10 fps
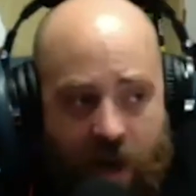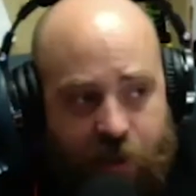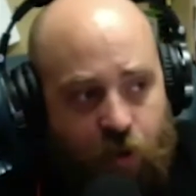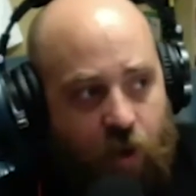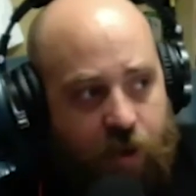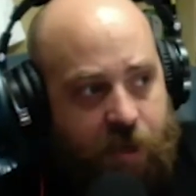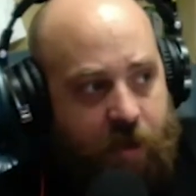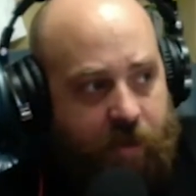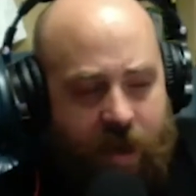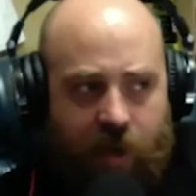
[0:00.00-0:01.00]
you a question
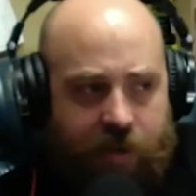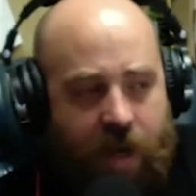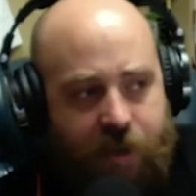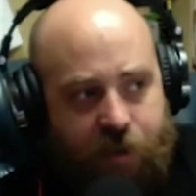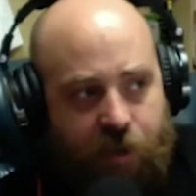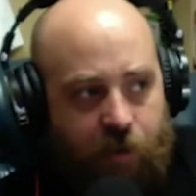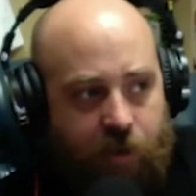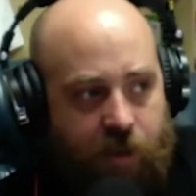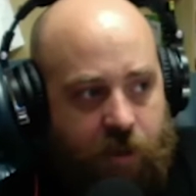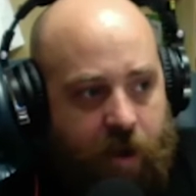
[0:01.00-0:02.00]
about that? Because I just heard
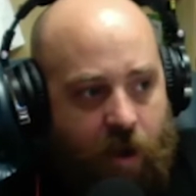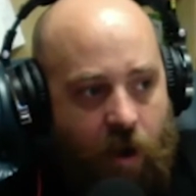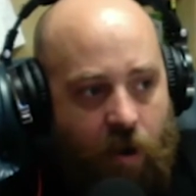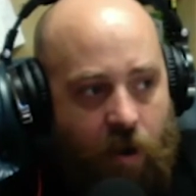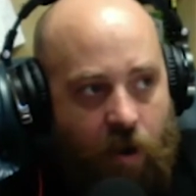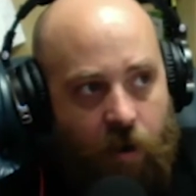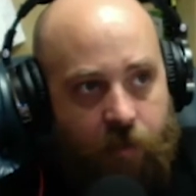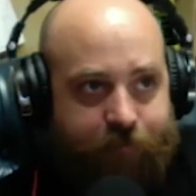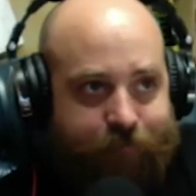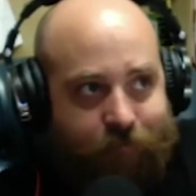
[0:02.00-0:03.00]
this about
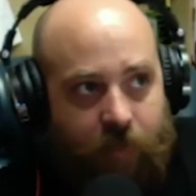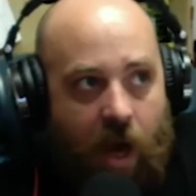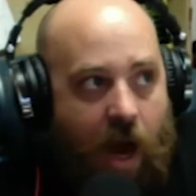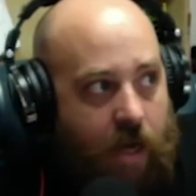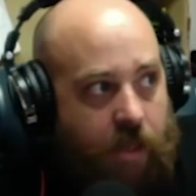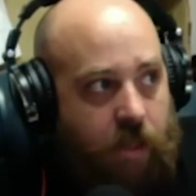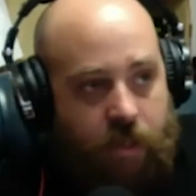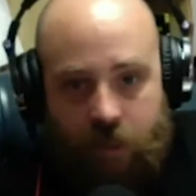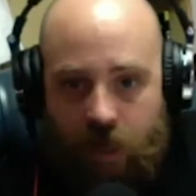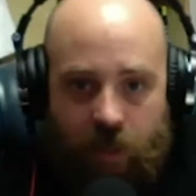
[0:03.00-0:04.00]
our hockey
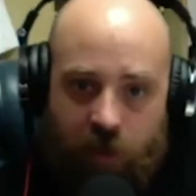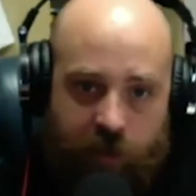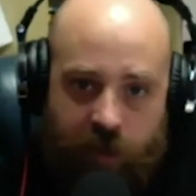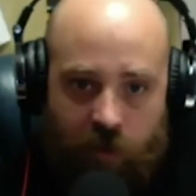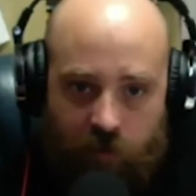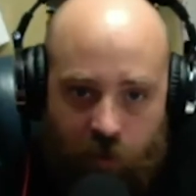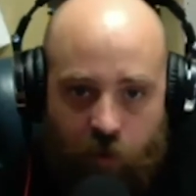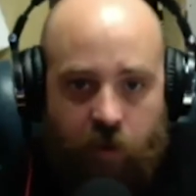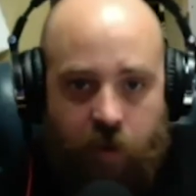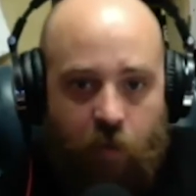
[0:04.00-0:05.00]
stadium here
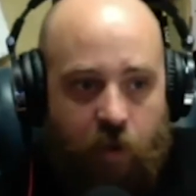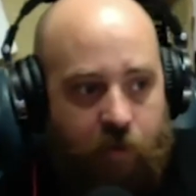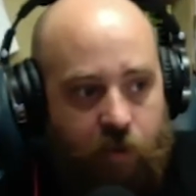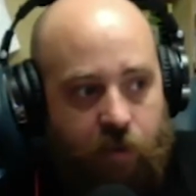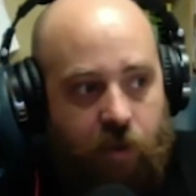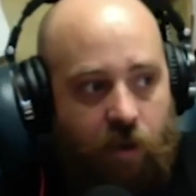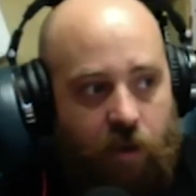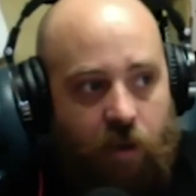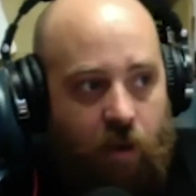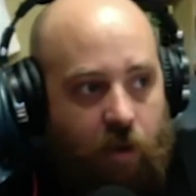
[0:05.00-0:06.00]
locally or whatever.
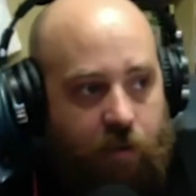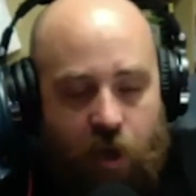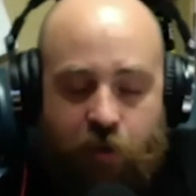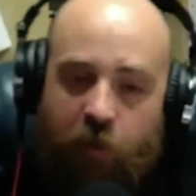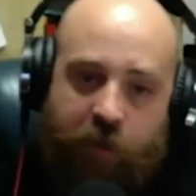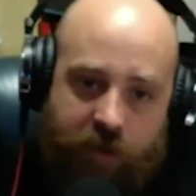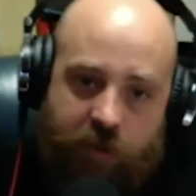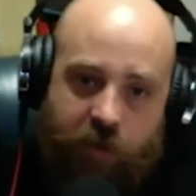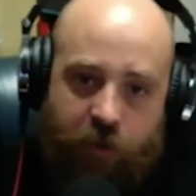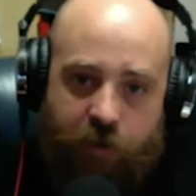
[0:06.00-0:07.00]
Talked to a
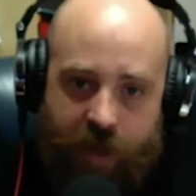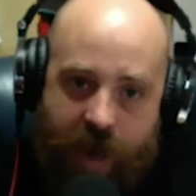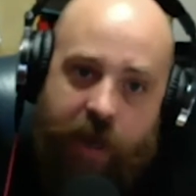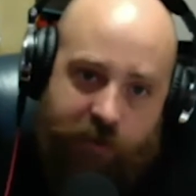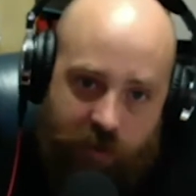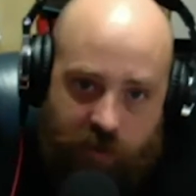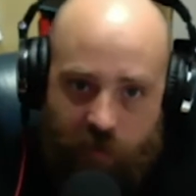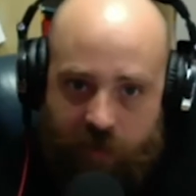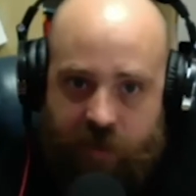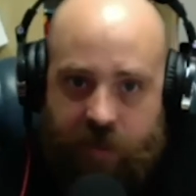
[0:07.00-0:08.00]
business owner that has
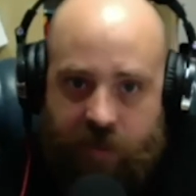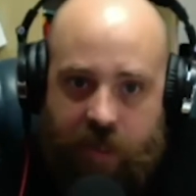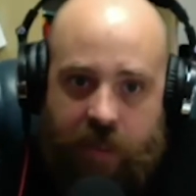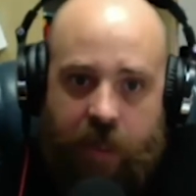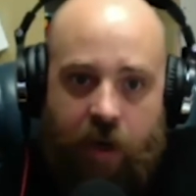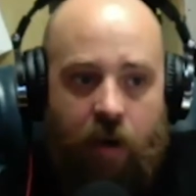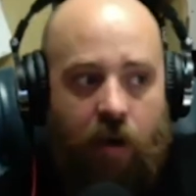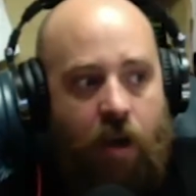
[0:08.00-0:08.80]
their business in there.